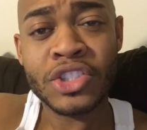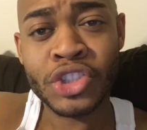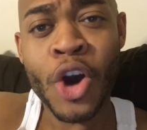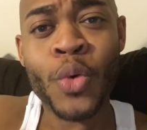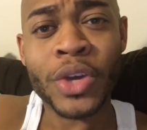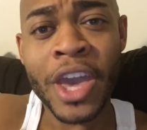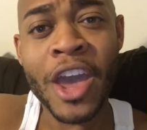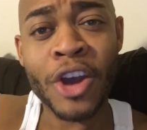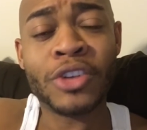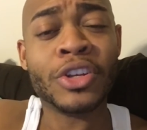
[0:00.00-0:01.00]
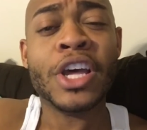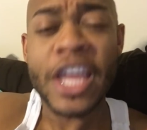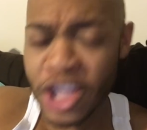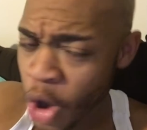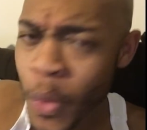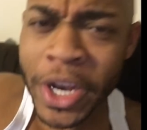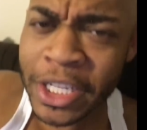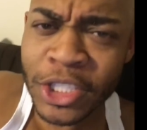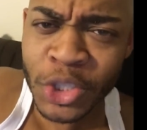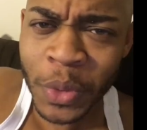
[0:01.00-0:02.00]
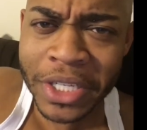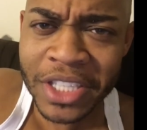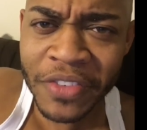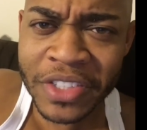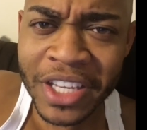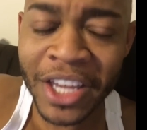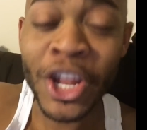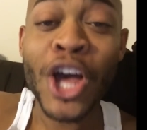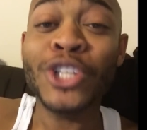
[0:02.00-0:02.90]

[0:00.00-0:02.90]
Don't care. Going into 2017,